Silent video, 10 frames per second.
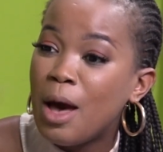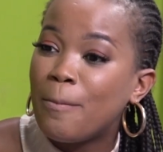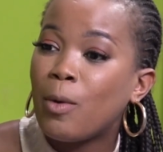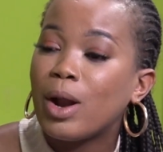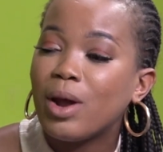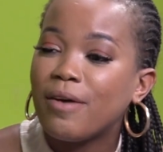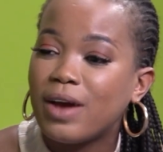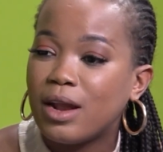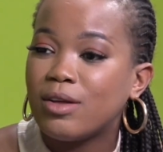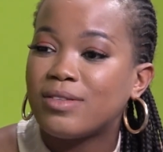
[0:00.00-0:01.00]
But what I want to
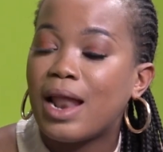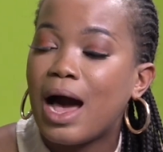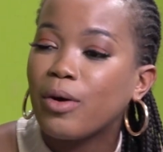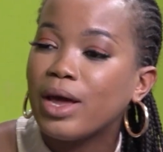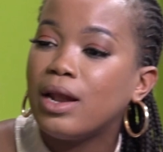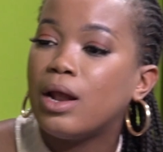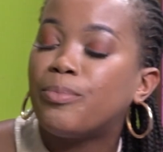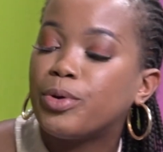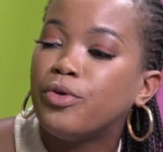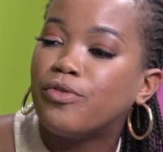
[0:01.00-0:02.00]
find out is that how can it
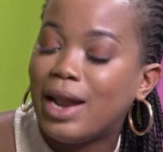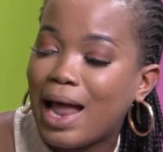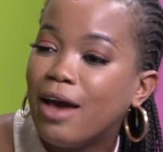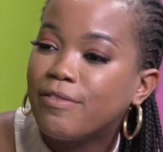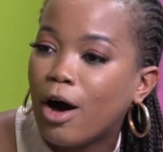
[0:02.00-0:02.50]
improve life